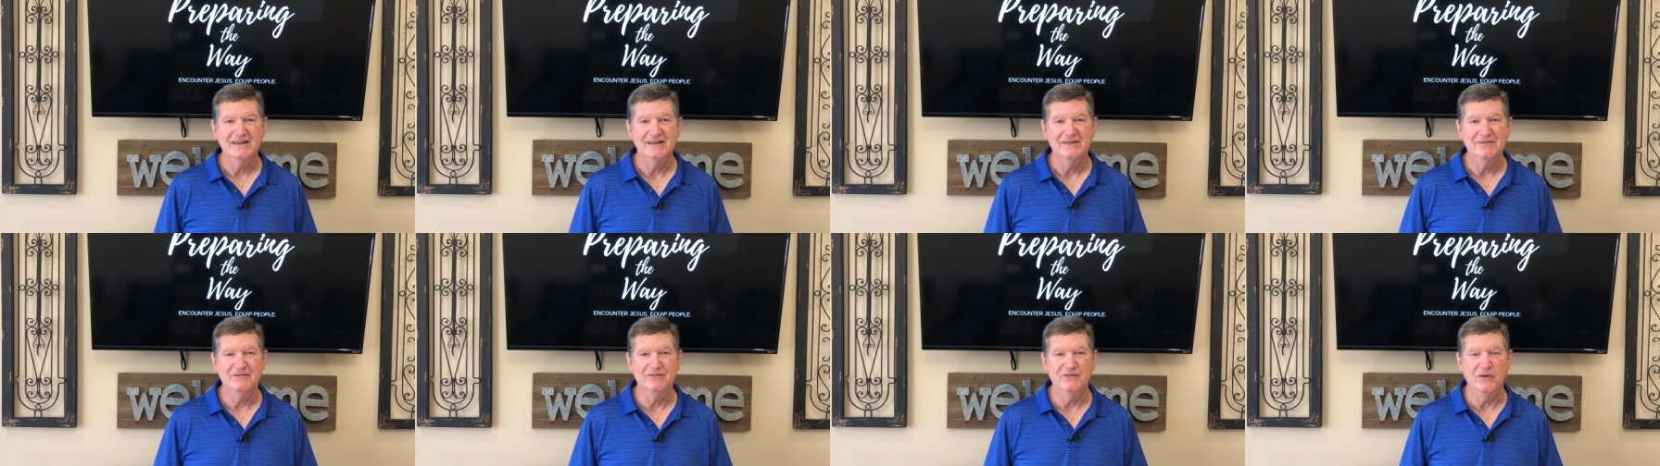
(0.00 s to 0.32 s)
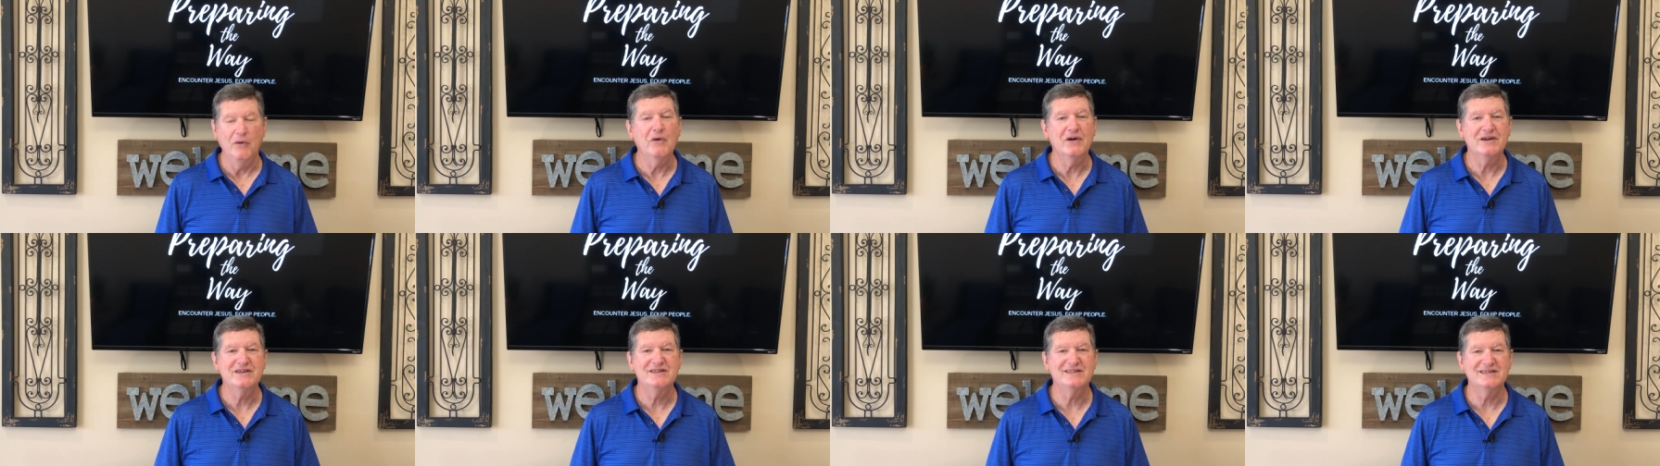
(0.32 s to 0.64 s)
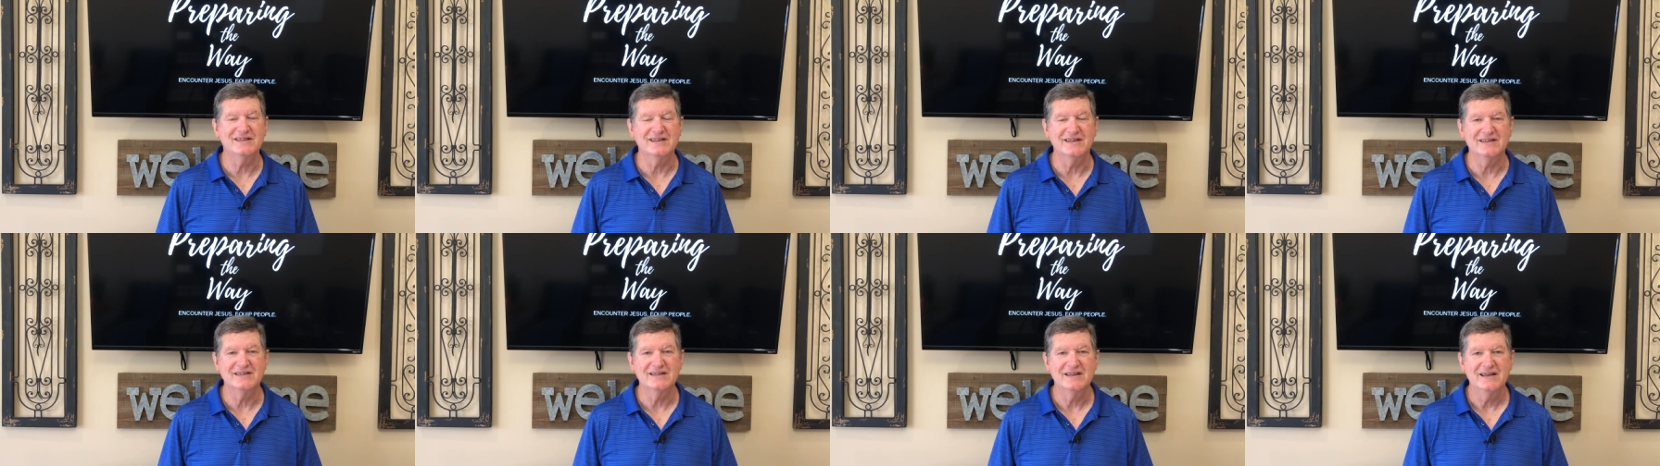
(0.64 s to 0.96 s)

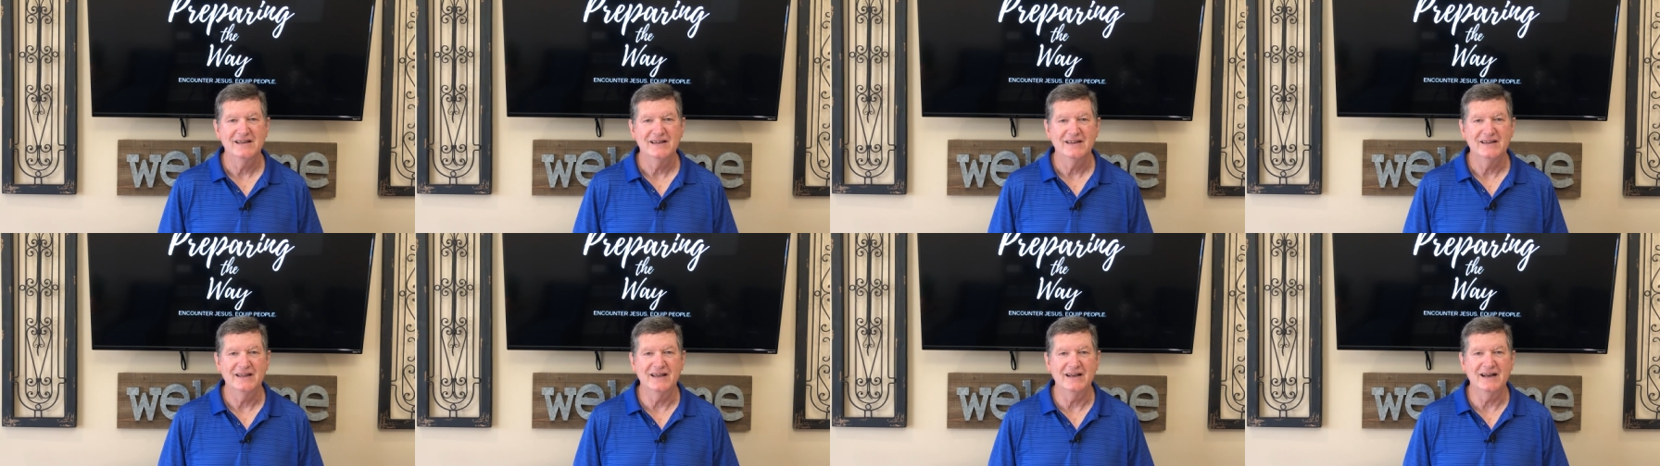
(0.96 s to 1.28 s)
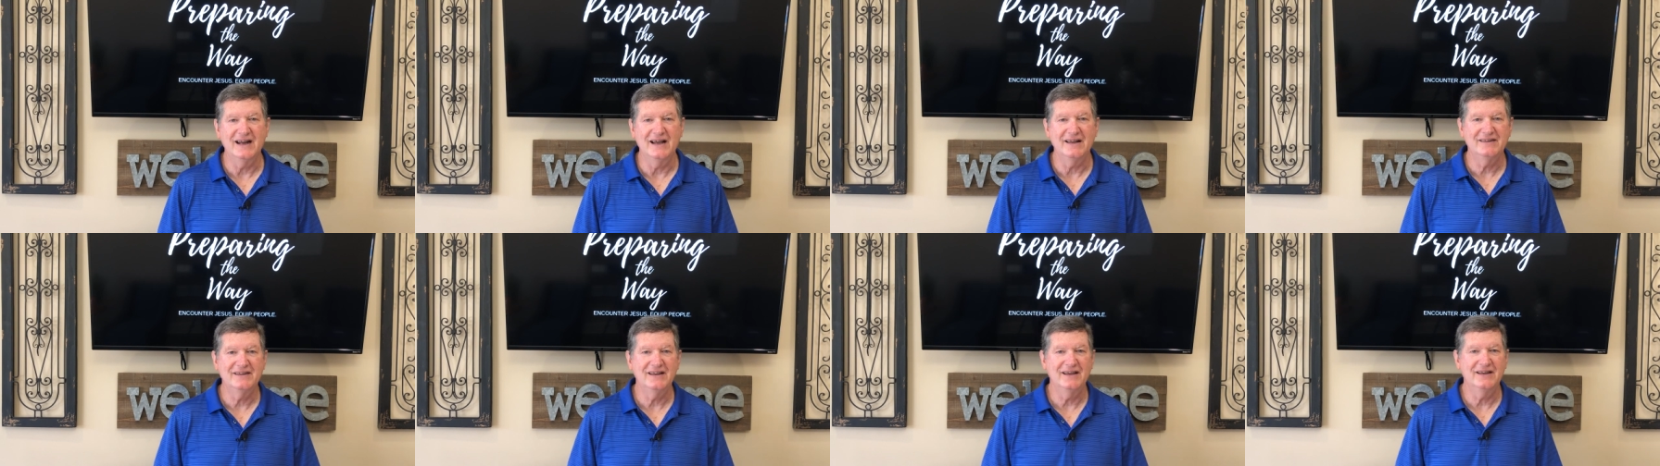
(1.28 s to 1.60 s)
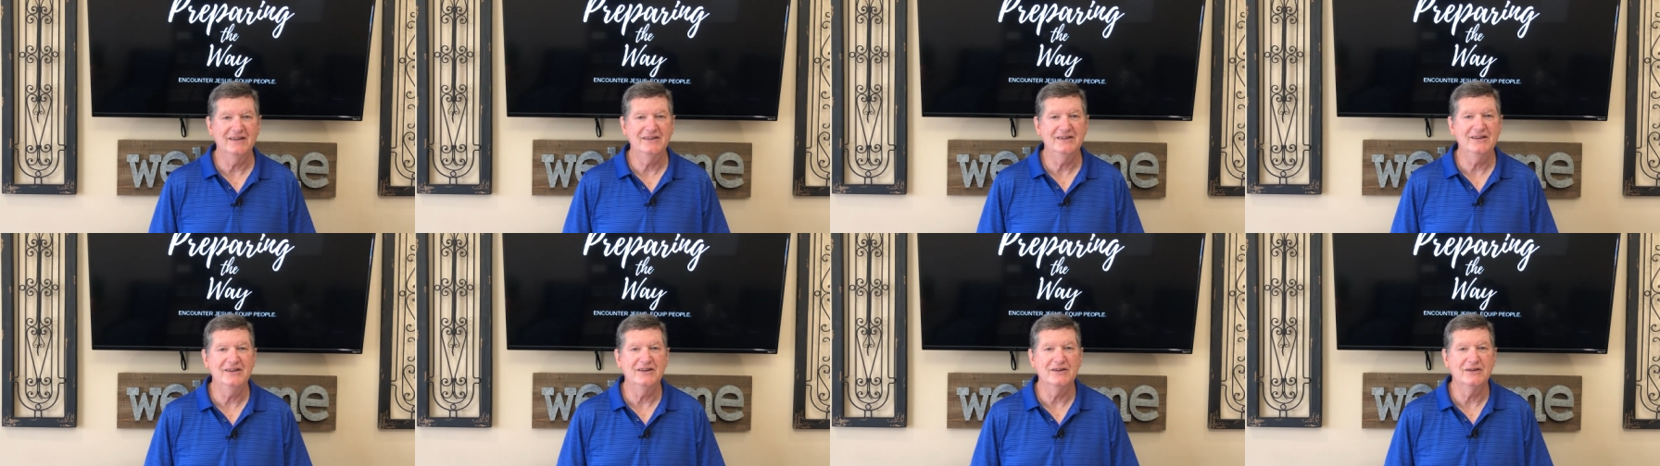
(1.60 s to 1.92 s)
voices. And I,
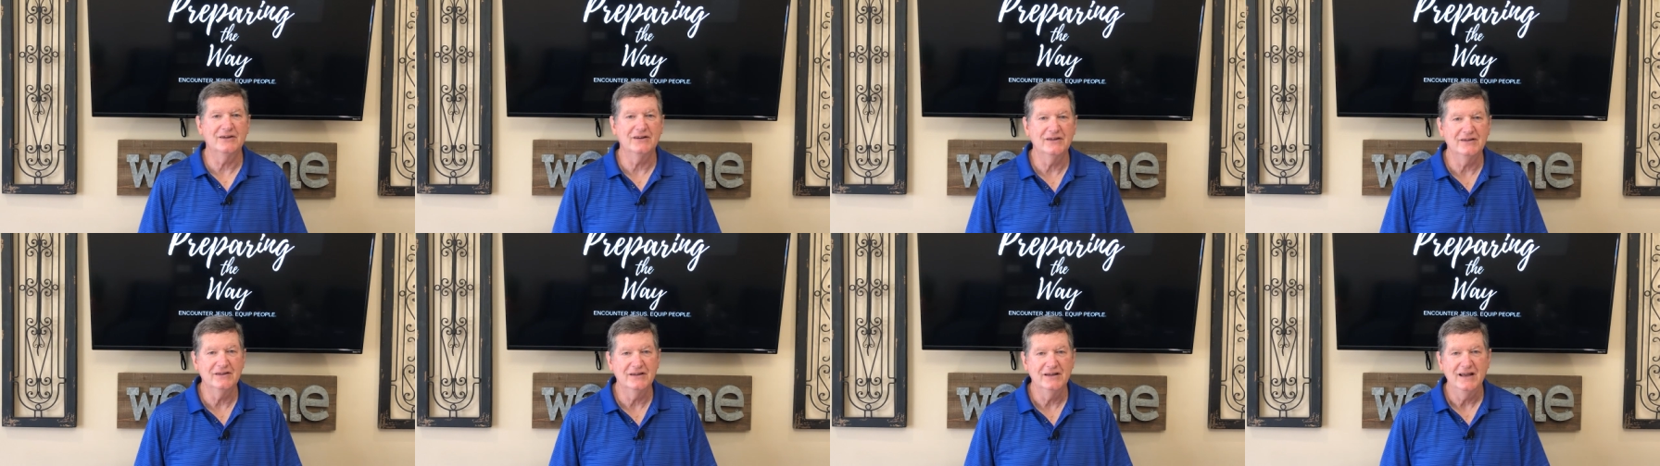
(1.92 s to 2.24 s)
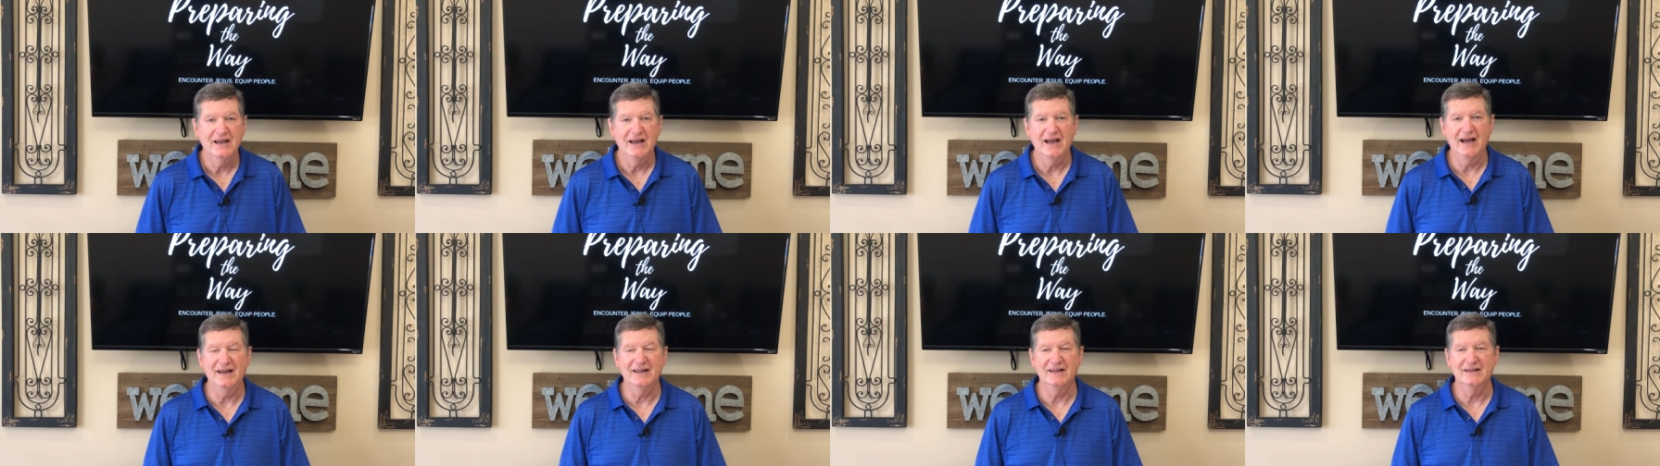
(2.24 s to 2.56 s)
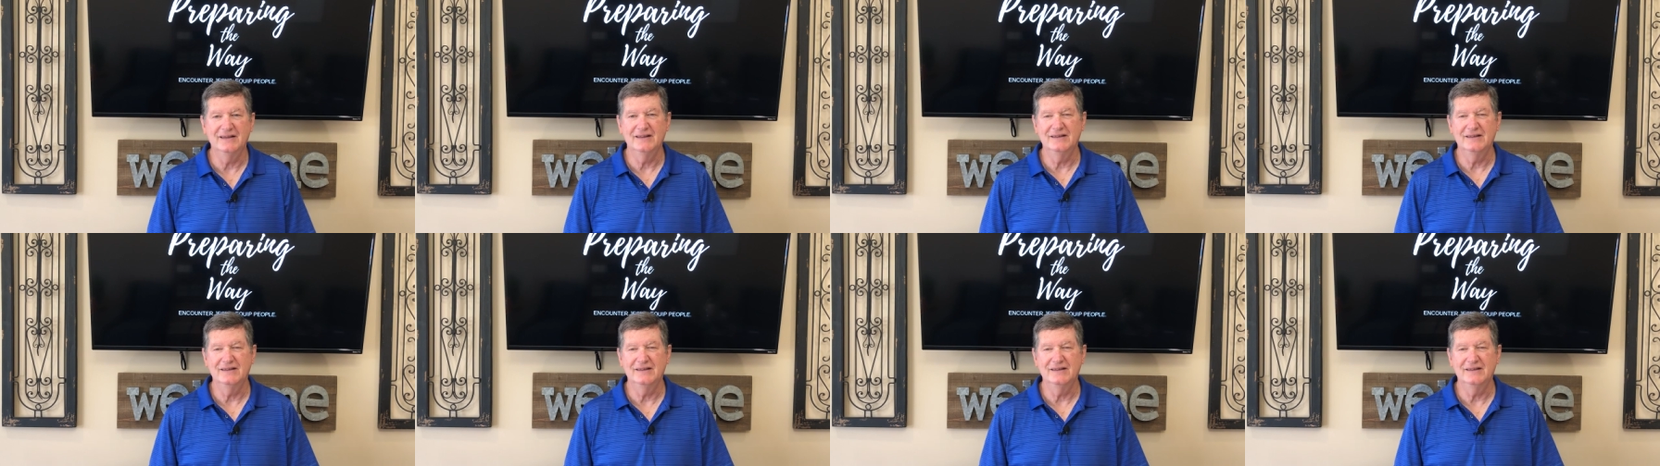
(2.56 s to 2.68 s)
you know, I,